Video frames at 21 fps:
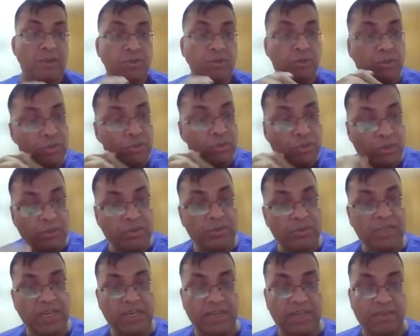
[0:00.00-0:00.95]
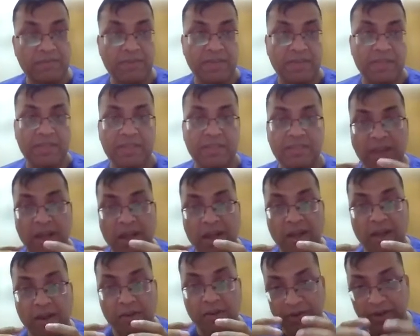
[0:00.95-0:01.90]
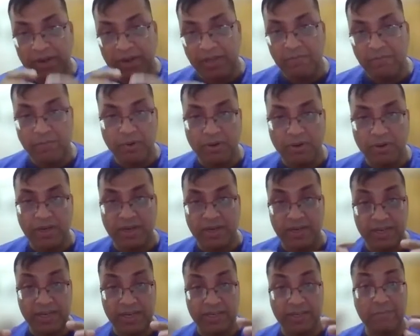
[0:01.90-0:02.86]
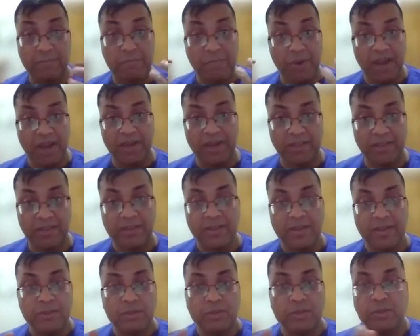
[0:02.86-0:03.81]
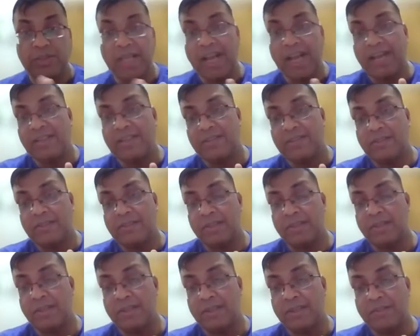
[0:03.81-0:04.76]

So those activities are very important in planning. So that's